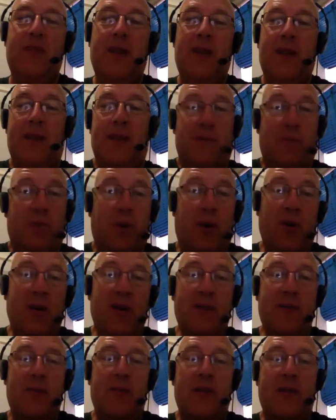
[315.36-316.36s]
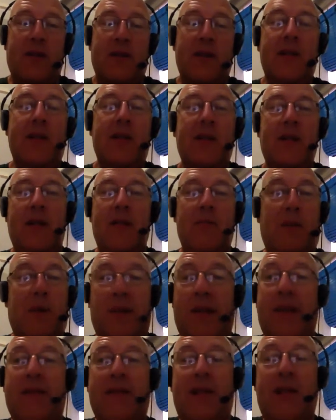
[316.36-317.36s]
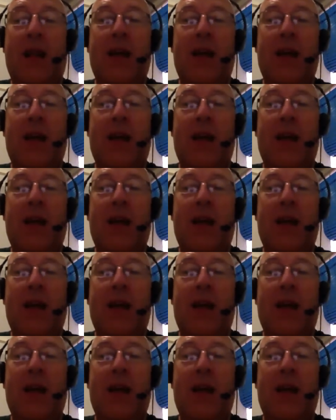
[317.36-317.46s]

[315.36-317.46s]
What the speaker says: They're born in Britain, but they still